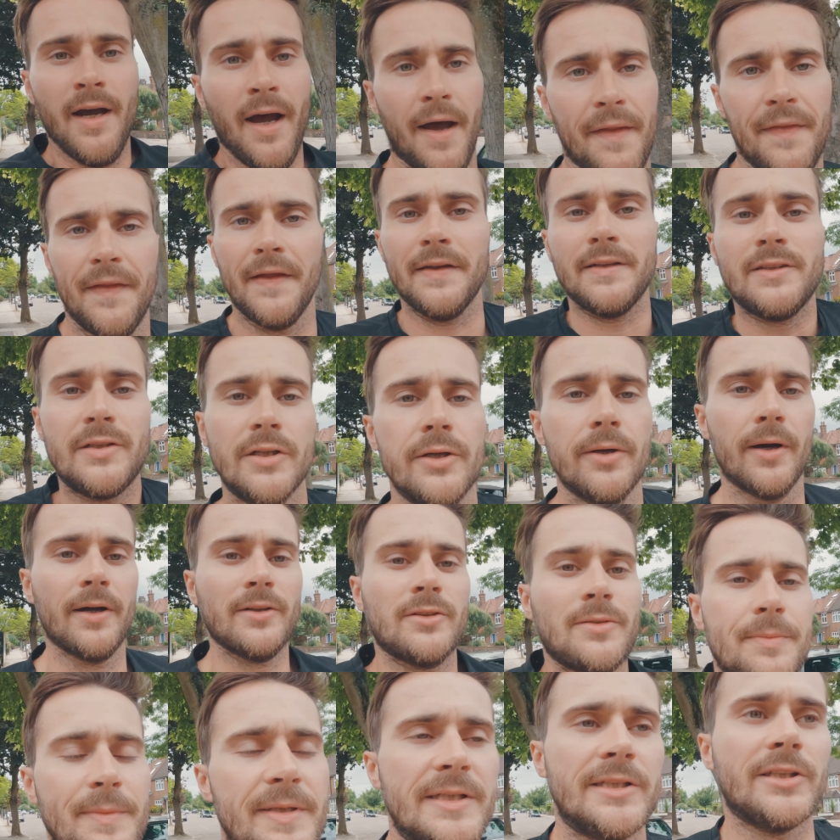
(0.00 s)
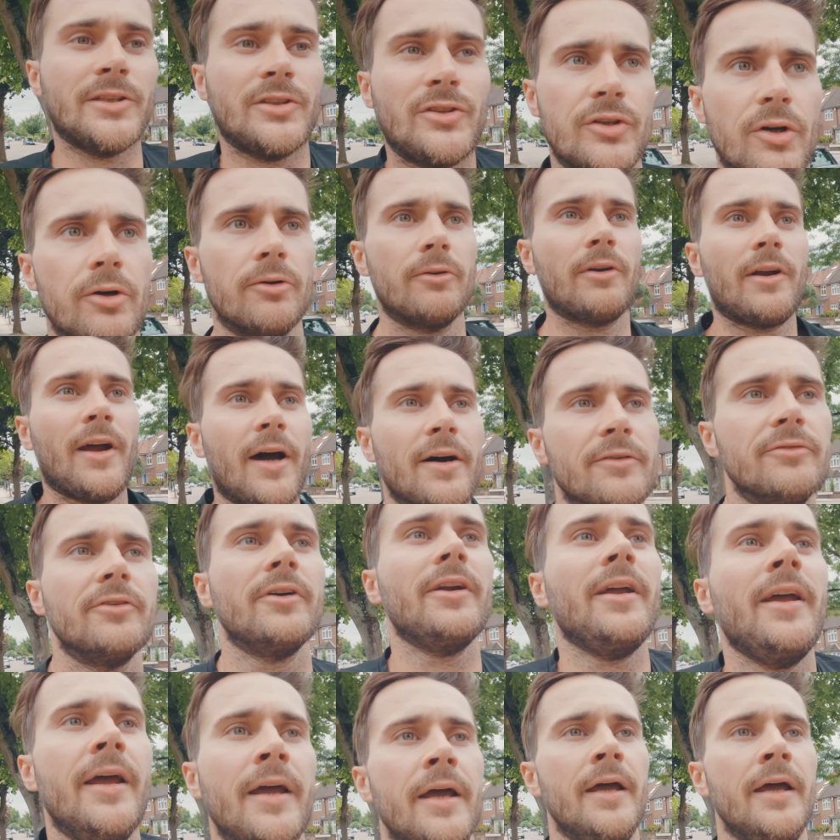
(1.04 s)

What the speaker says: and then 200 meters jog recovery.